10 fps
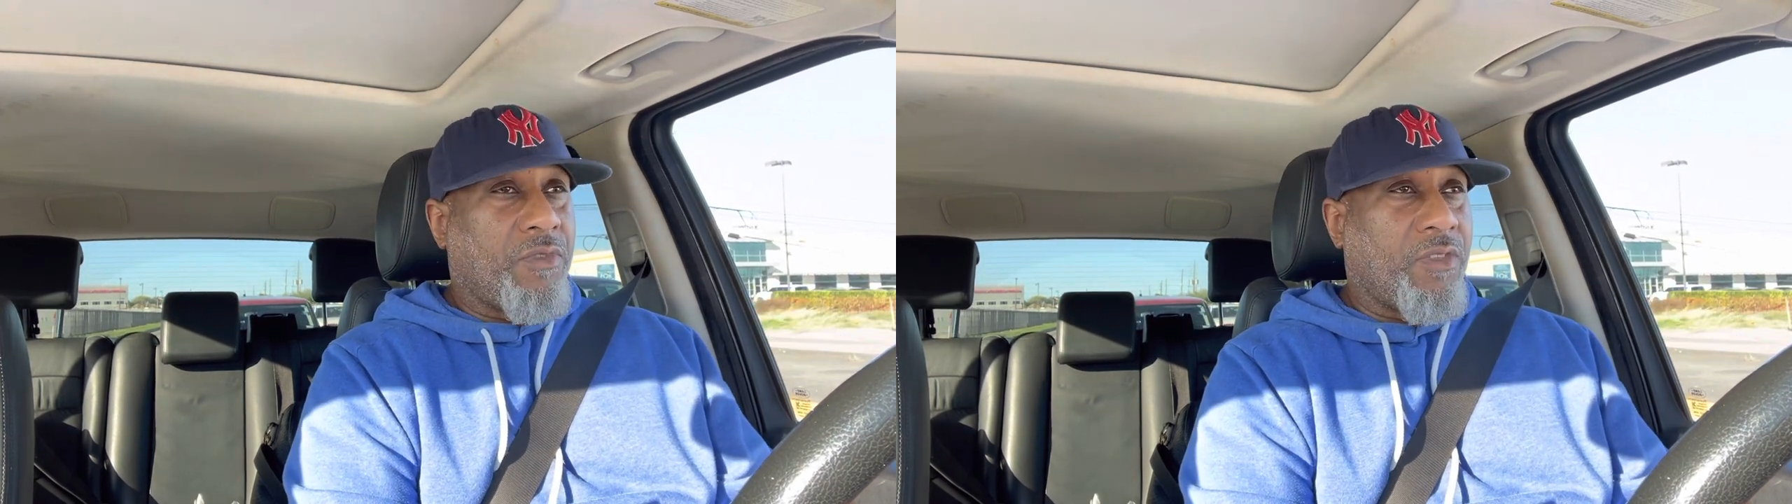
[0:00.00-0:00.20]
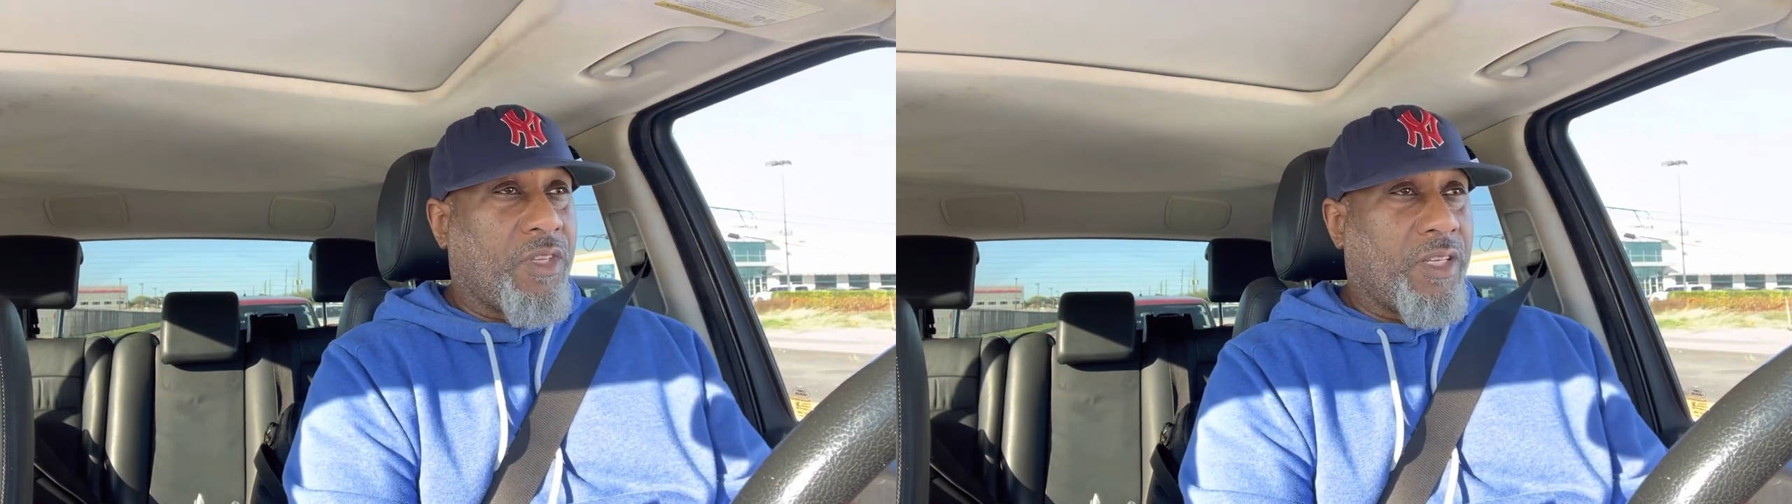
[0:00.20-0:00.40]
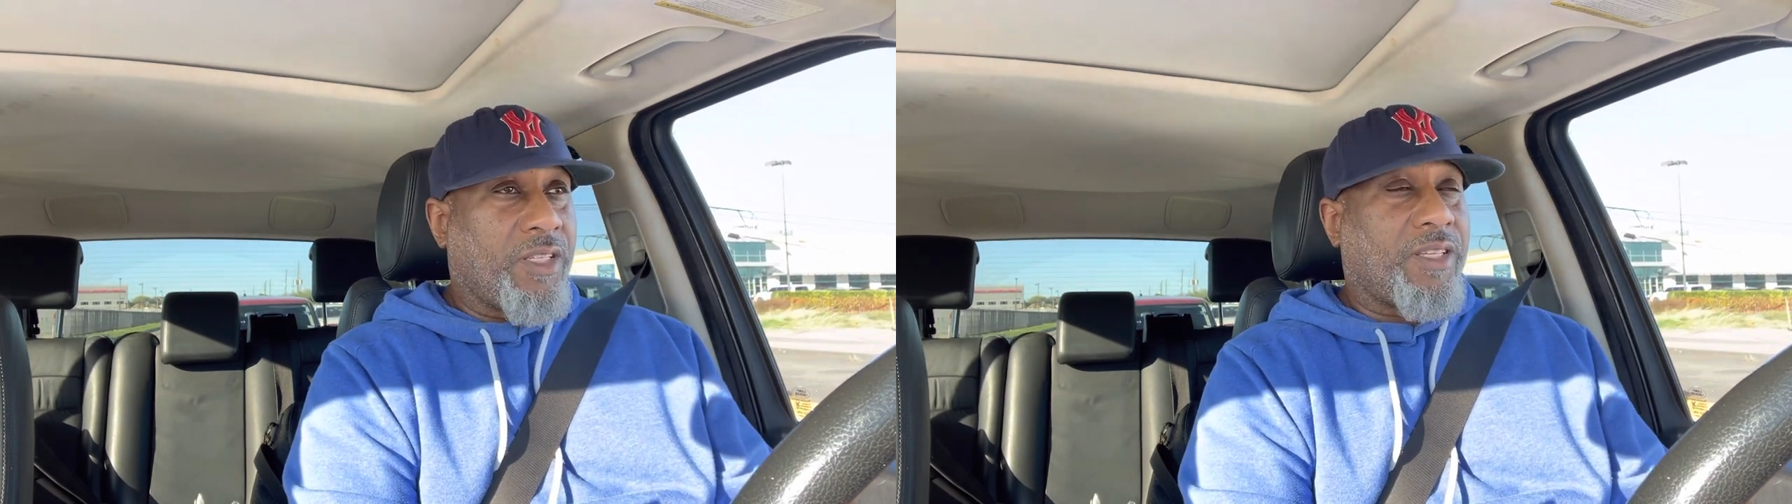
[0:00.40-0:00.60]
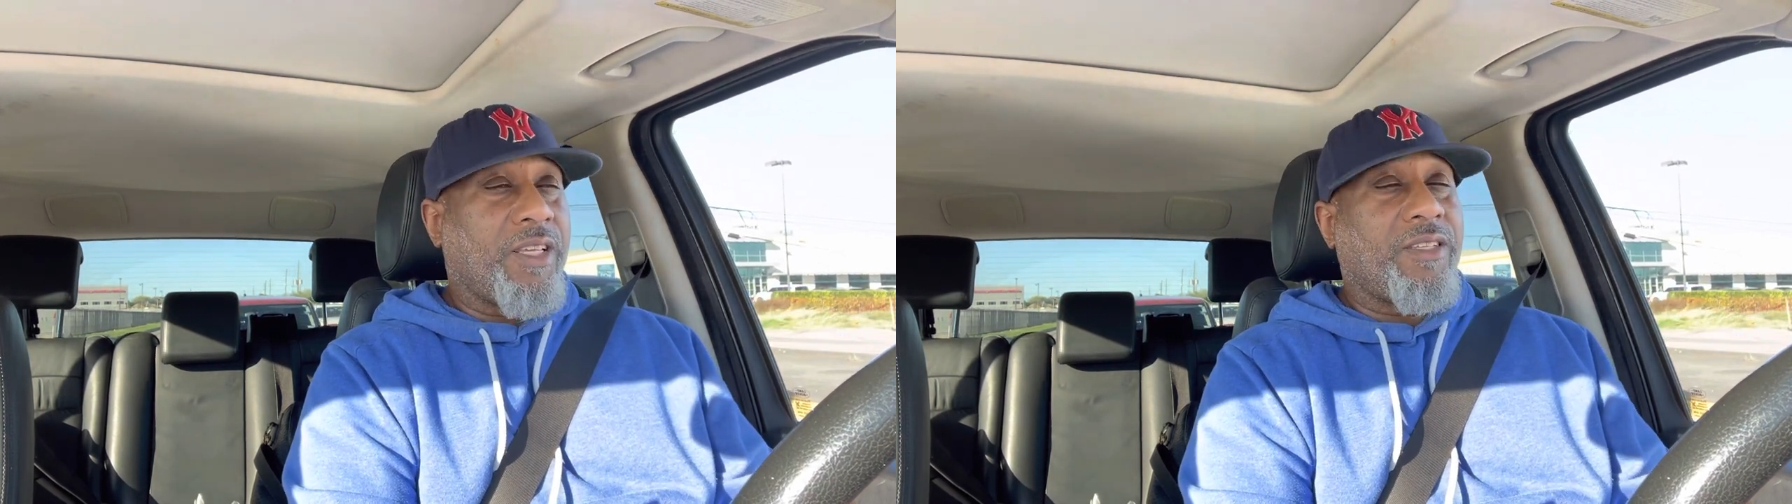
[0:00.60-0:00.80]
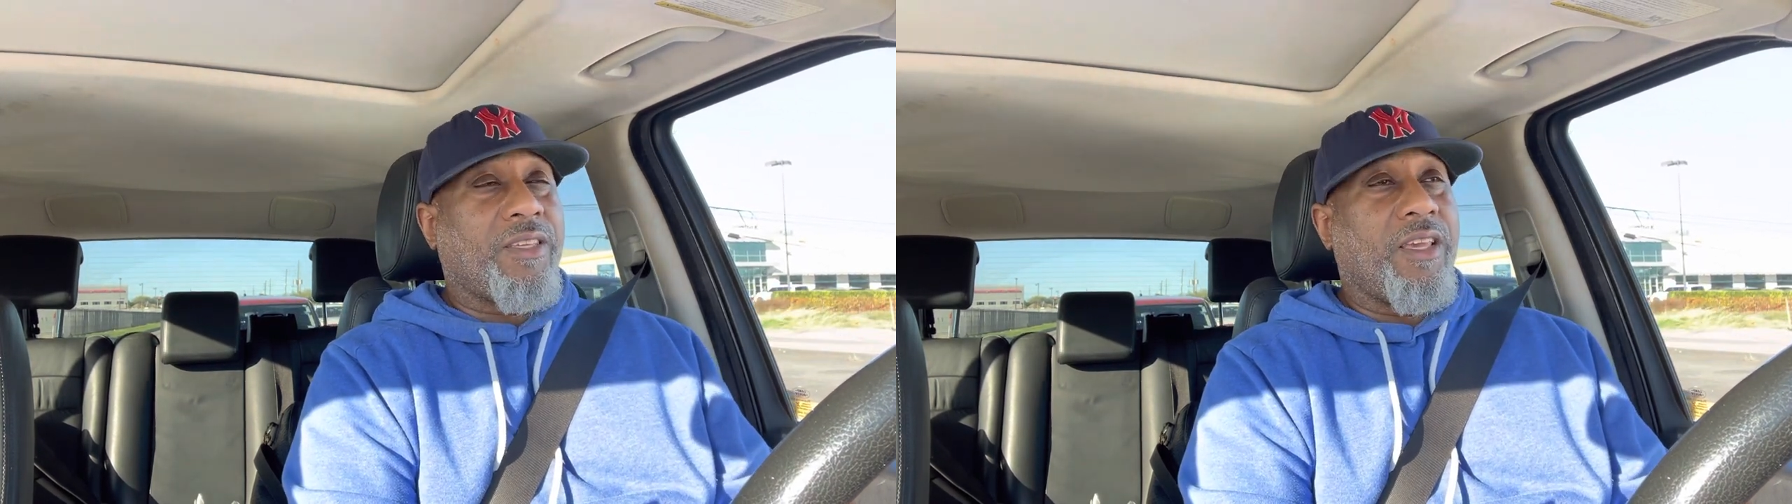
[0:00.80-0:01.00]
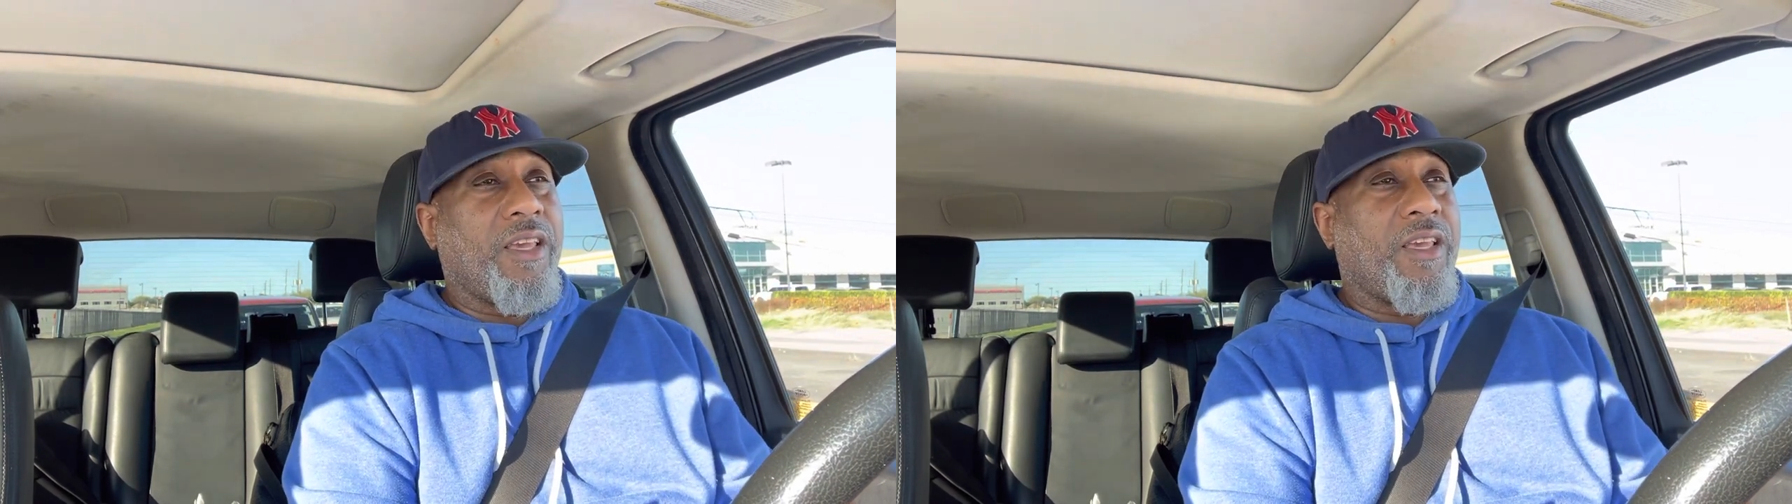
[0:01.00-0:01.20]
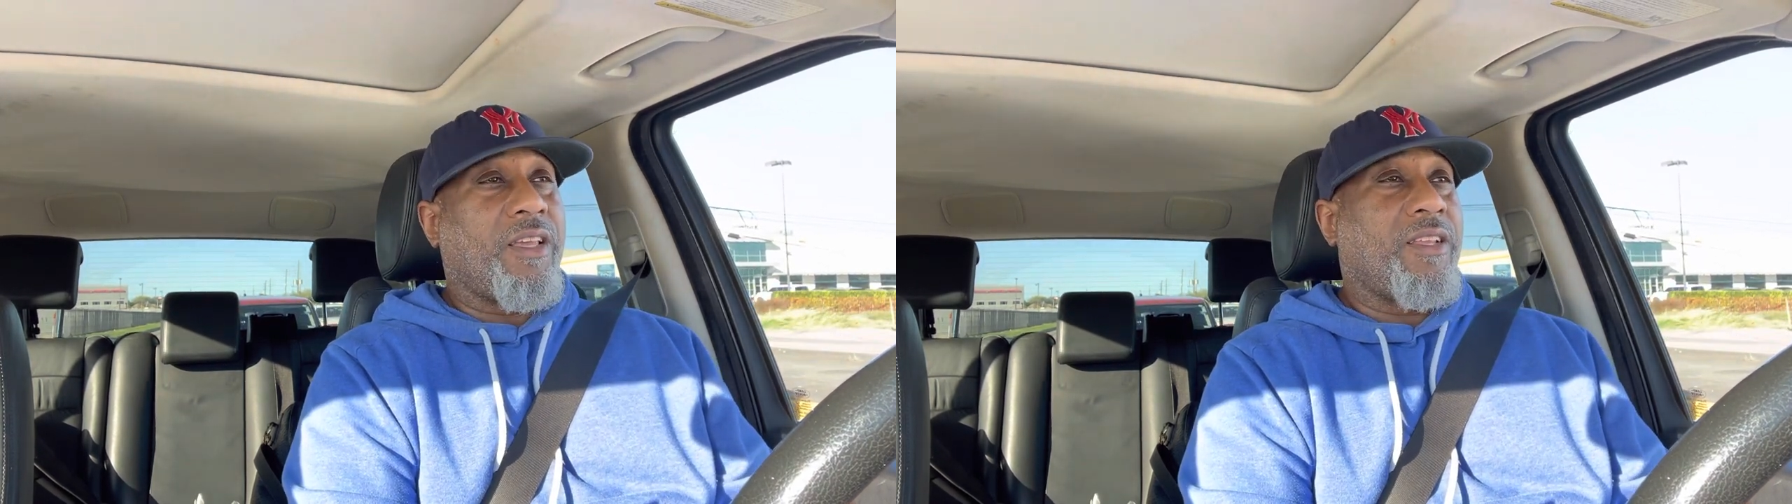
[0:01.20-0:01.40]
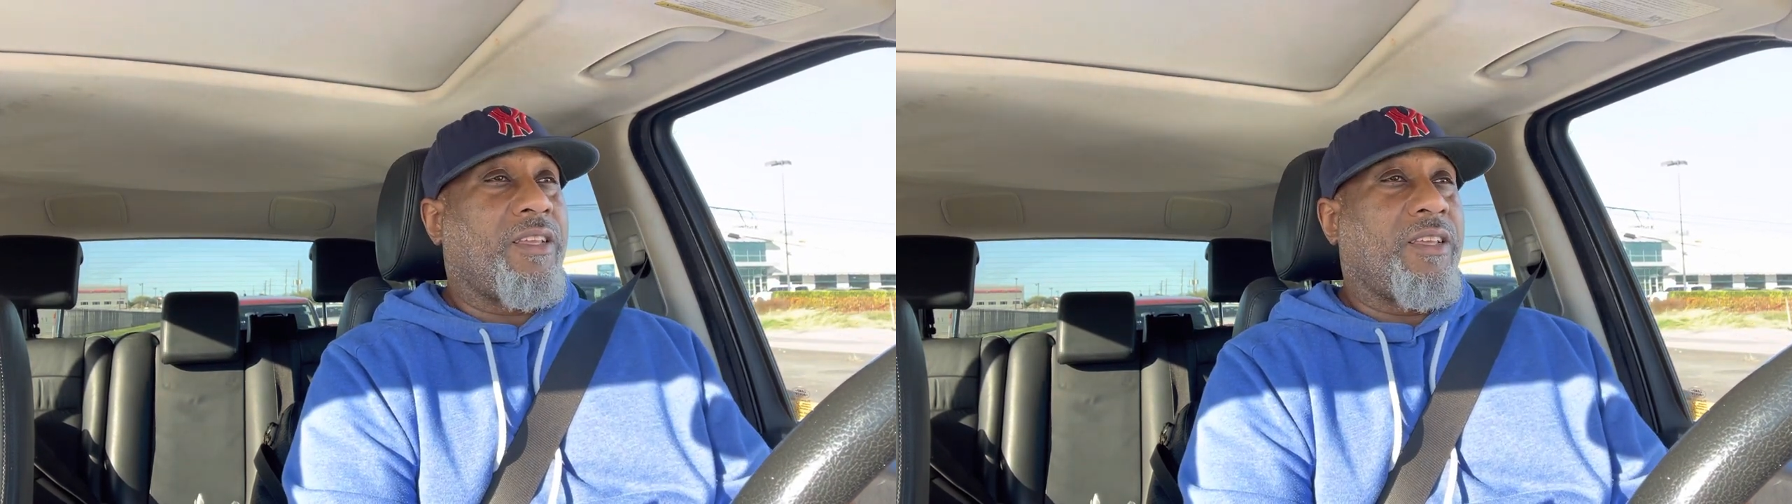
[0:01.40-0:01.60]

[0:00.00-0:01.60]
the deceased kid